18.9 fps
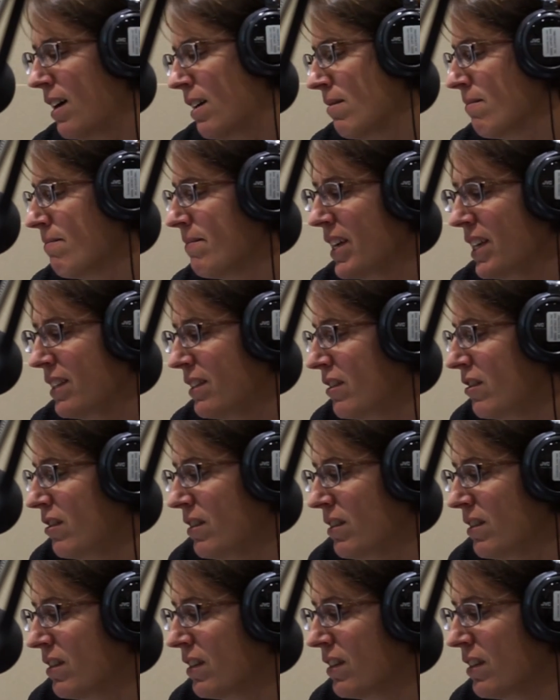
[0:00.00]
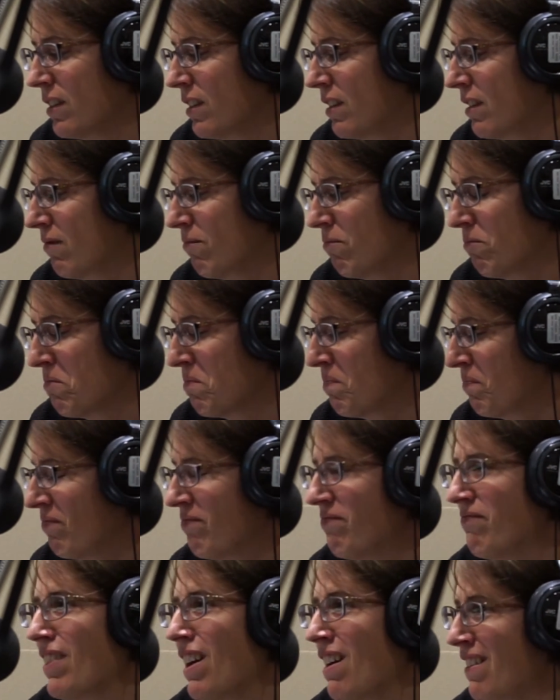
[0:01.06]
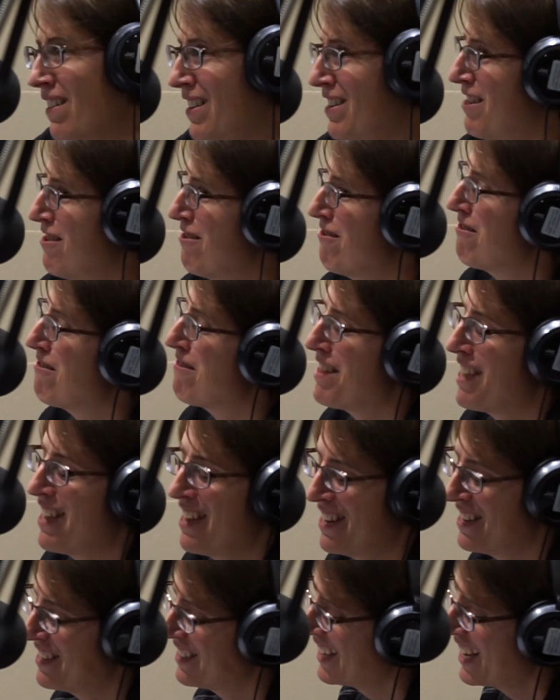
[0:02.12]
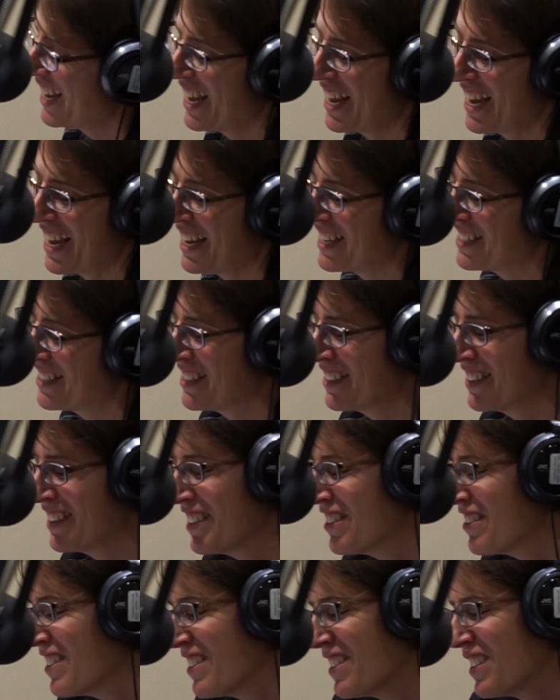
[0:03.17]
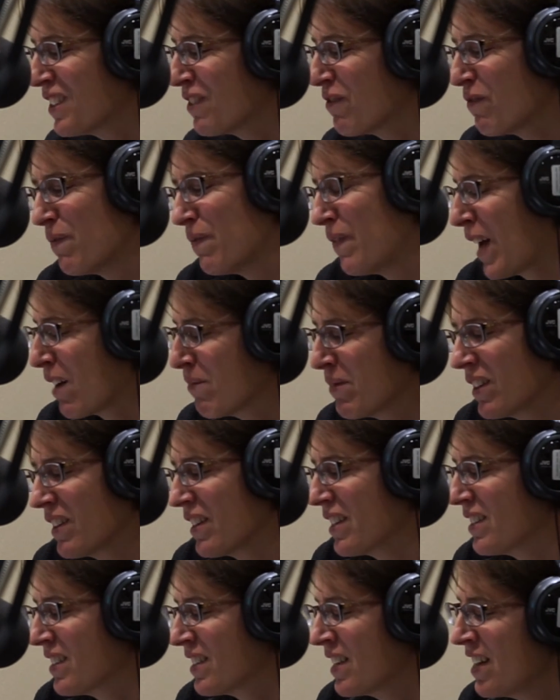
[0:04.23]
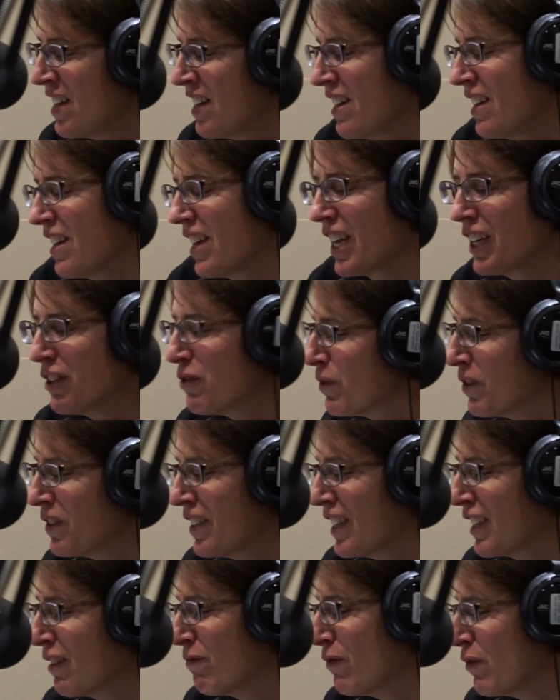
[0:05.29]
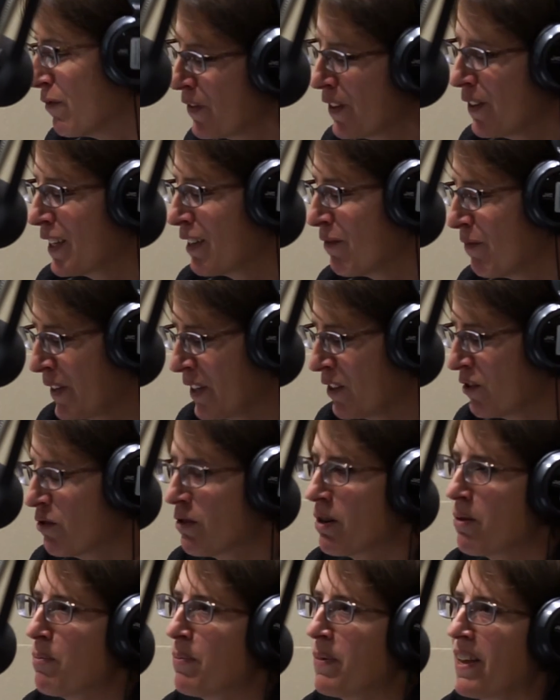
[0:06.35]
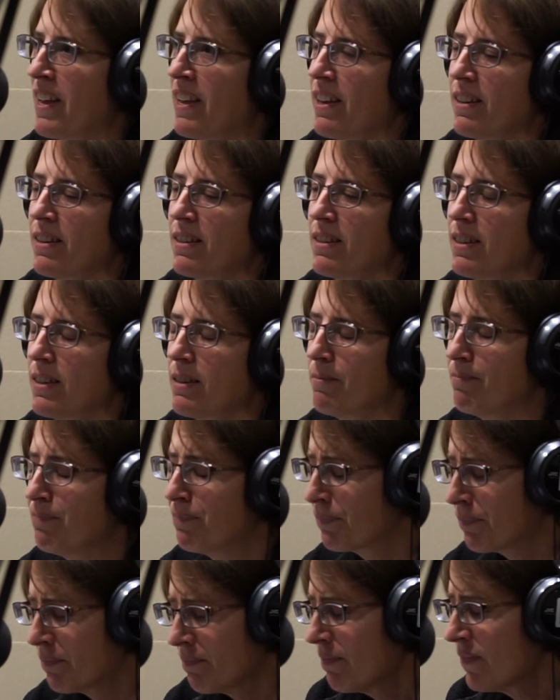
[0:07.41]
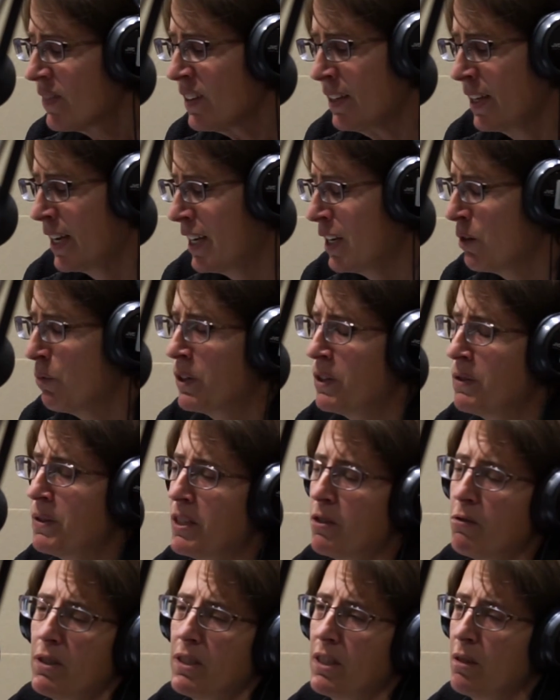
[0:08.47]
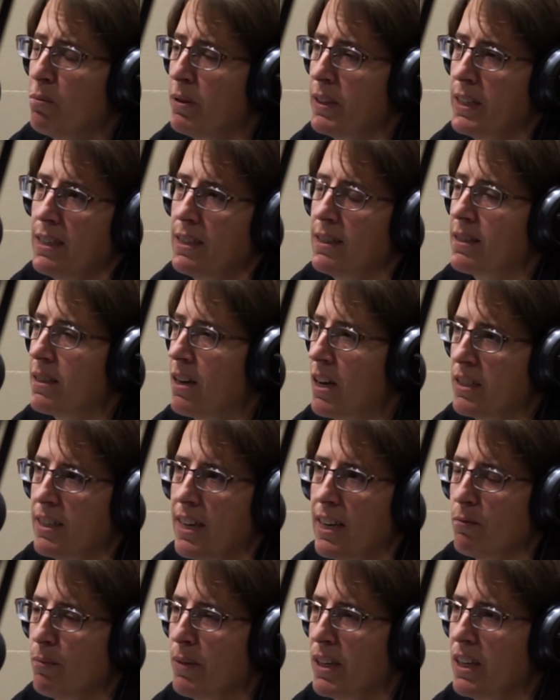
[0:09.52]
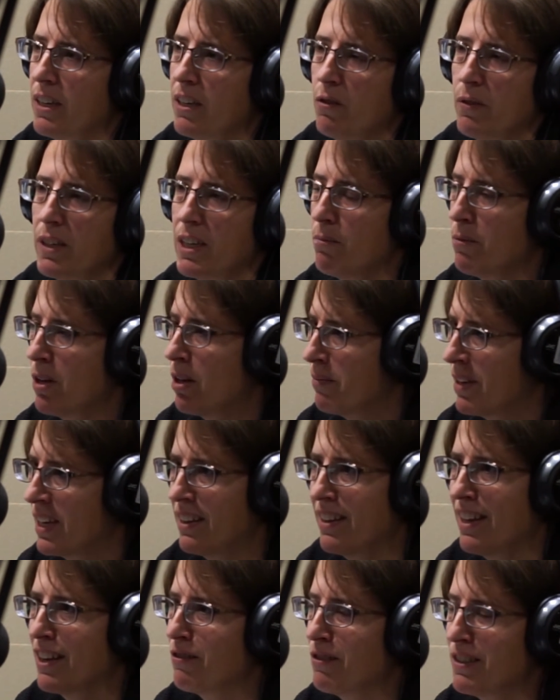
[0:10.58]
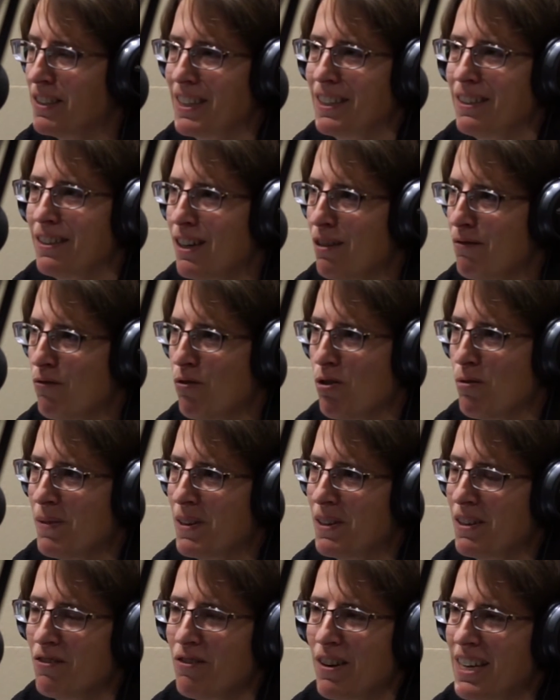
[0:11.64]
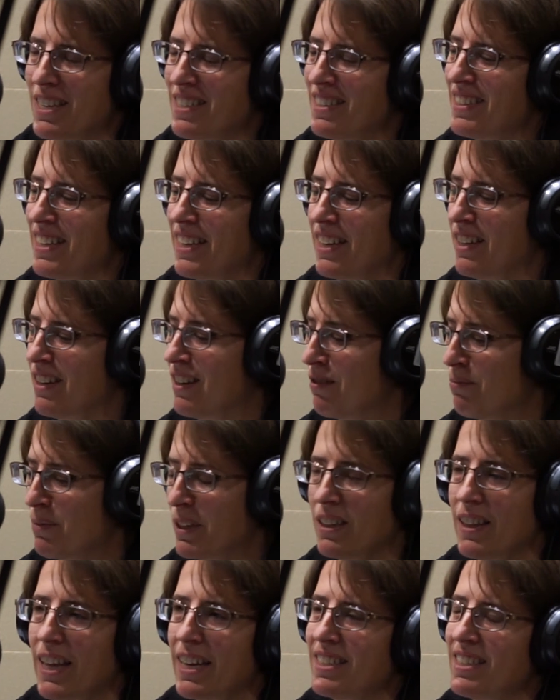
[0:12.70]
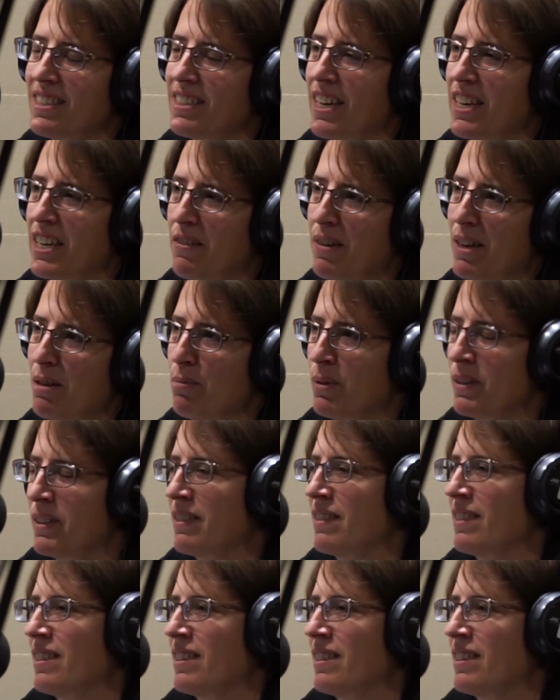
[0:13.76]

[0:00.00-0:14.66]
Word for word: Um, it's just a, making me hungry. I know it is a delicious, fabulous, interesting, fulfilling field trip. And um, anyone who's interested, please contact me. You know, email me at that christina.forman address, and I'll be glad to sign you up.